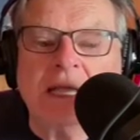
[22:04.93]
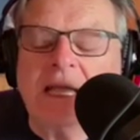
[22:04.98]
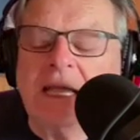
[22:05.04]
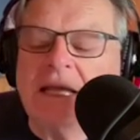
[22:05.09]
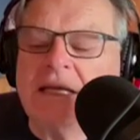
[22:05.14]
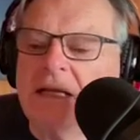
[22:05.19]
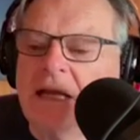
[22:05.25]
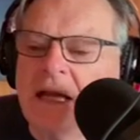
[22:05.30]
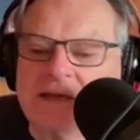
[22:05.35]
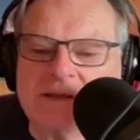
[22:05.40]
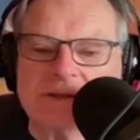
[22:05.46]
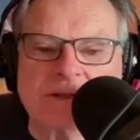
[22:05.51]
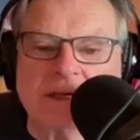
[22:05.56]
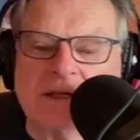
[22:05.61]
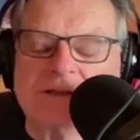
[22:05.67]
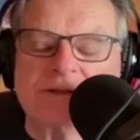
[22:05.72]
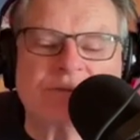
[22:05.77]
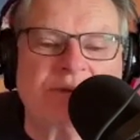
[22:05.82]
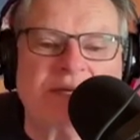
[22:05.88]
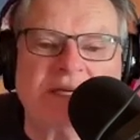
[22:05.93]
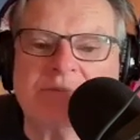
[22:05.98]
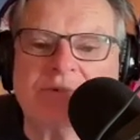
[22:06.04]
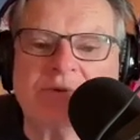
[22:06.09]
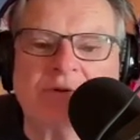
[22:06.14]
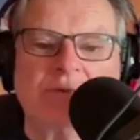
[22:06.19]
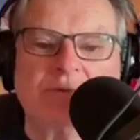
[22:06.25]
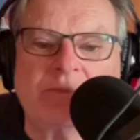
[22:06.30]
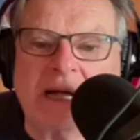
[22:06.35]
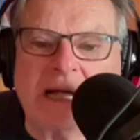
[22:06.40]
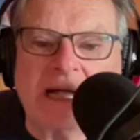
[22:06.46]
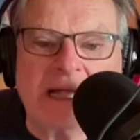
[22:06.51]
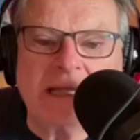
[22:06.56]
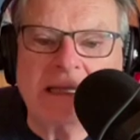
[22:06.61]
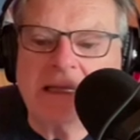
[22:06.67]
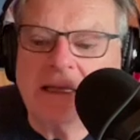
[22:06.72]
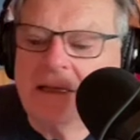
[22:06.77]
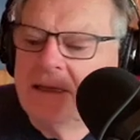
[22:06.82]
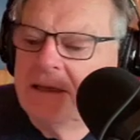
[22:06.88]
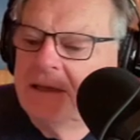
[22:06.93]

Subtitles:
and not judge people by